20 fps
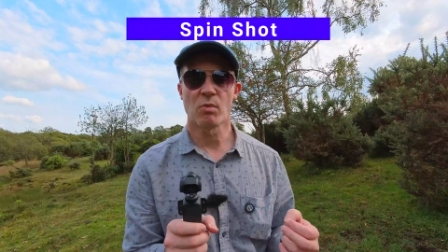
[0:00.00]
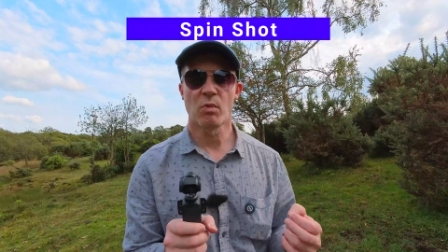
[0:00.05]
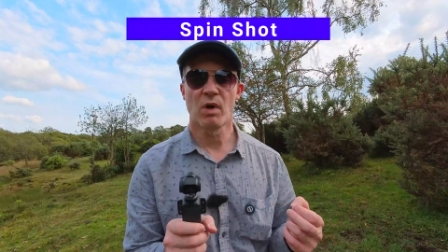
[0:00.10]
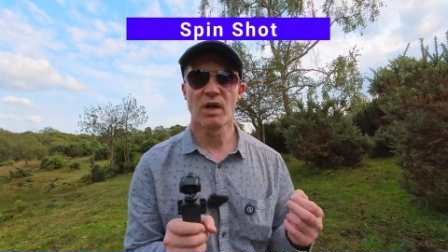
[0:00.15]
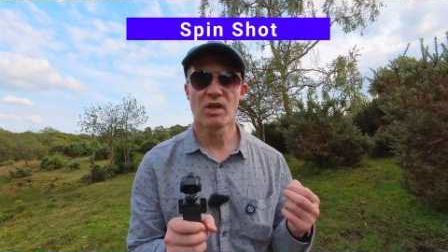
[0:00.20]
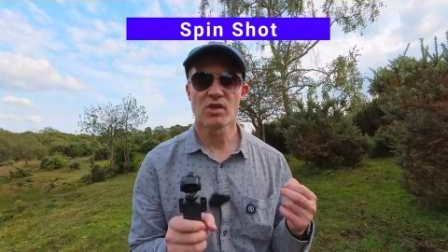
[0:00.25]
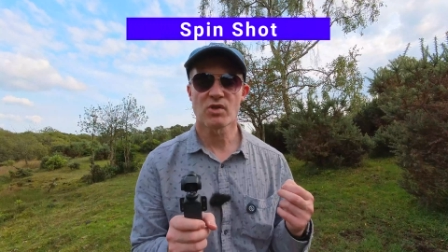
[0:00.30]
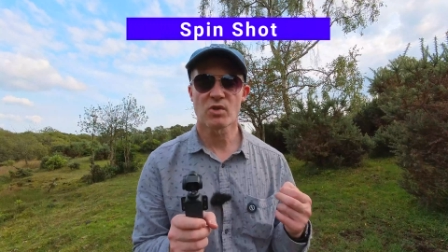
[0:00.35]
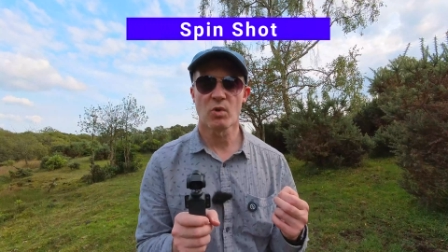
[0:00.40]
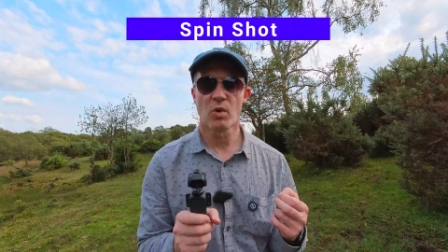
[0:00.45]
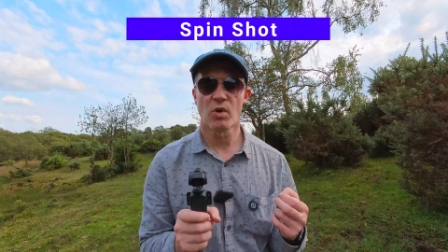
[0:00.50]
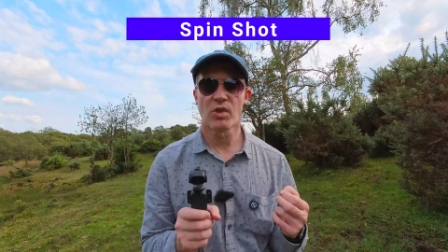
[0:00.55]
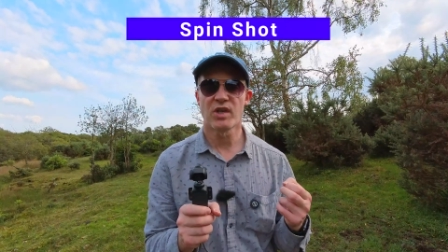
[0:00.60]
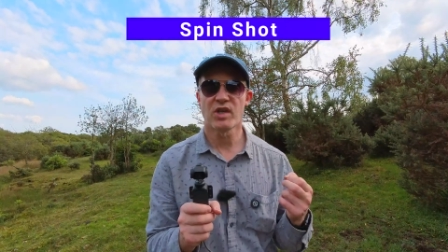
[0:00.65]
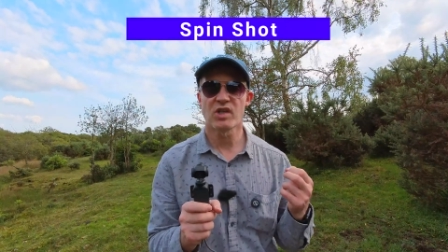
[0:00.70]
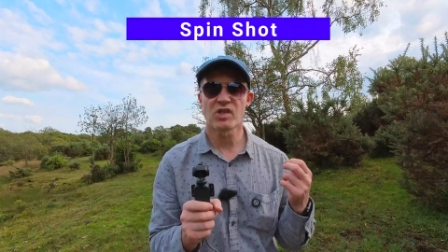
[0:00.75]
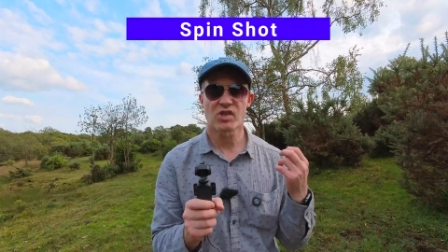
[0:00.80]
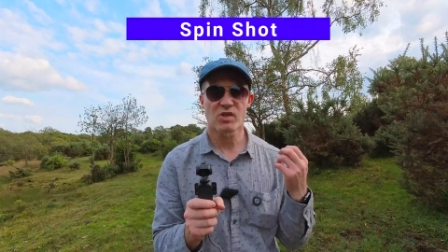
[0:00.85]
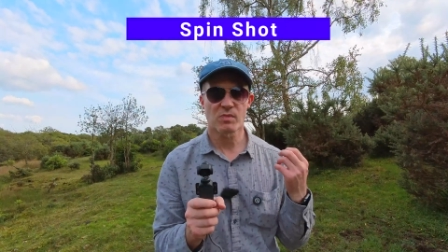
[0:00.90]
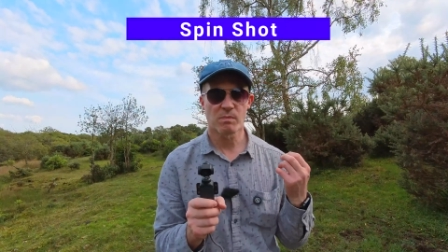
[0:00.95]
So one is called
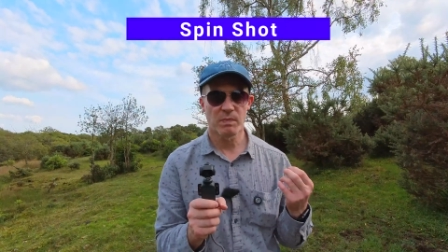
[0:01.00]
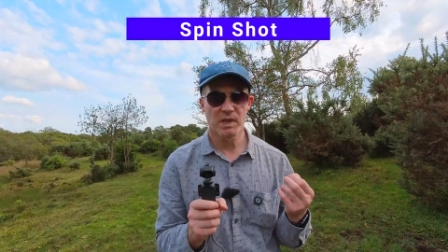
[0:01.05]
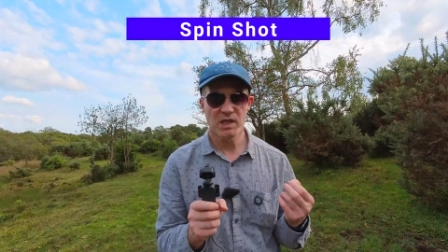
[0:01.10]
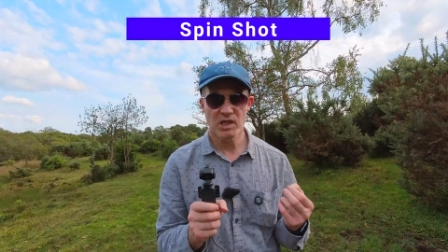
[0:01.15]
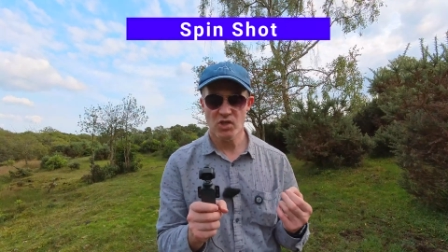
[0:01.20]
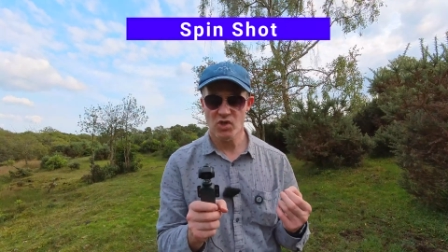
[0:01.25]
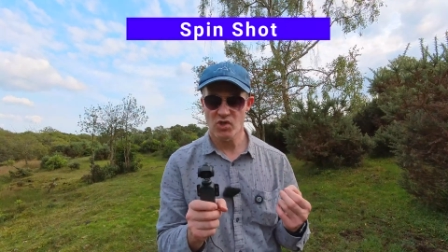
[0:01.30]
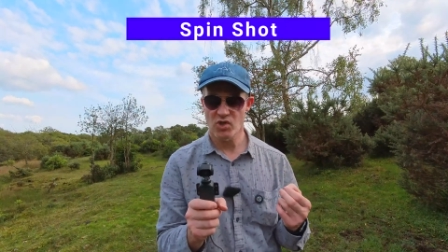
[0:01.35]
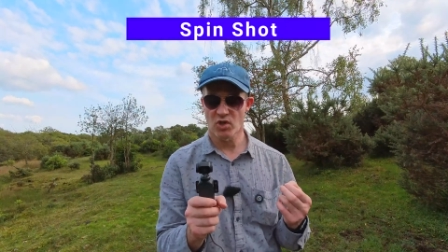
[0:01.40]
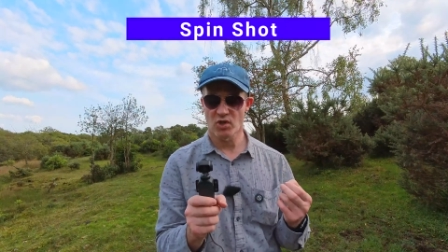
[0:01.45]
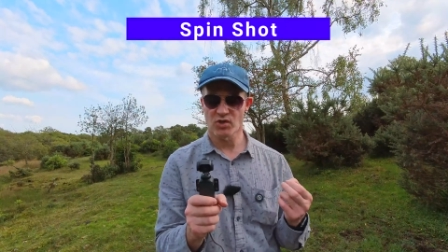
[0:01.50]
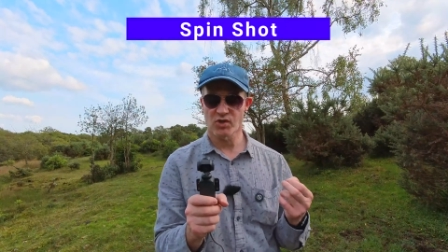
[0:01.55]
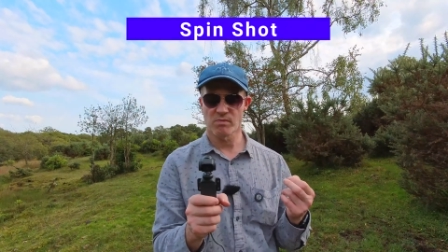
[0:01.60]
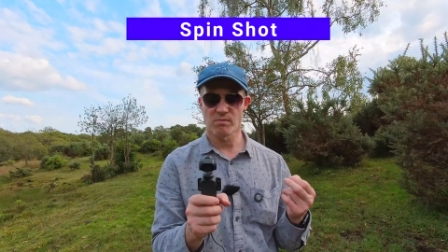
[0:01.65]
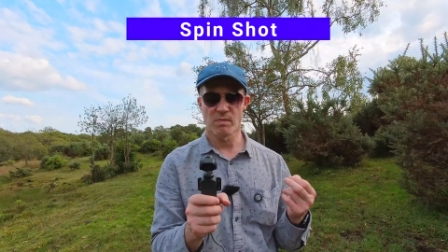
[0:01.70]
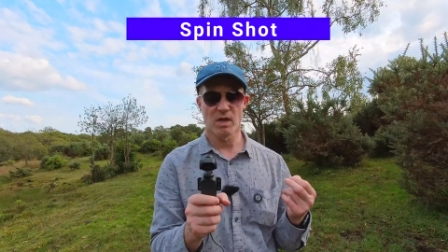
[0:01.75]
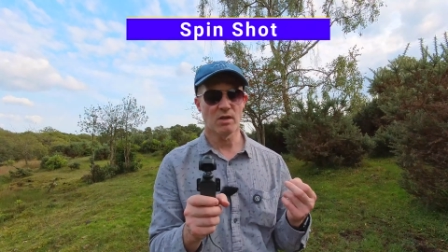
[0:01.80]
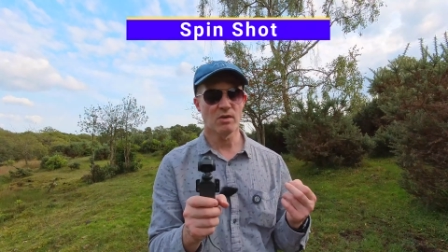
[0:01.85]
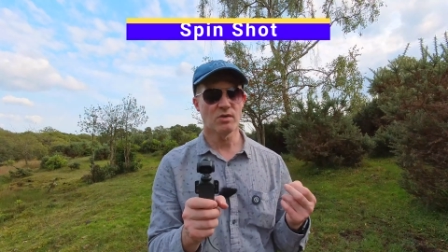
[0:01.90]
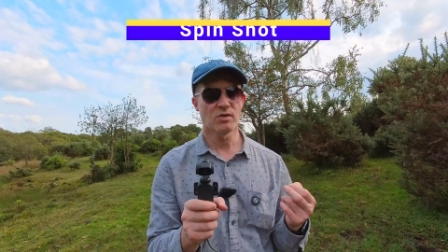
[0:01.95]
the spin shot
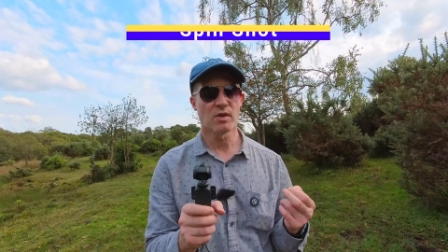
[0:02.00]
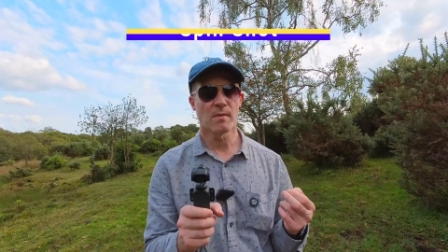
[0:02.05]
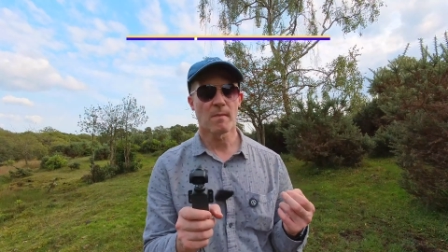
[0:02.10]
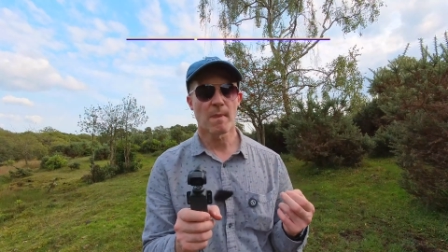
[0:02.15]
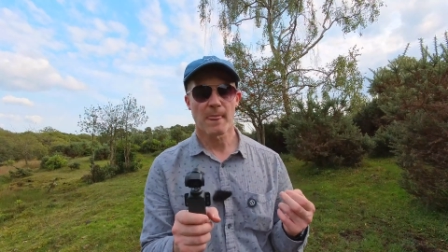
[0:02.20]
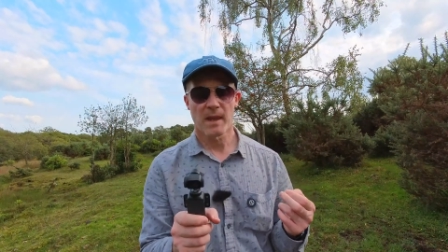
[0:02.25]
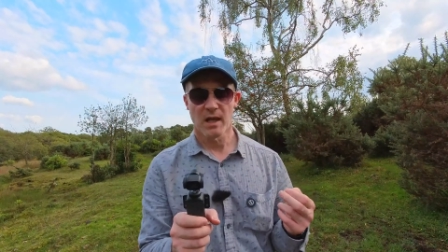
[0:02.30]
mode.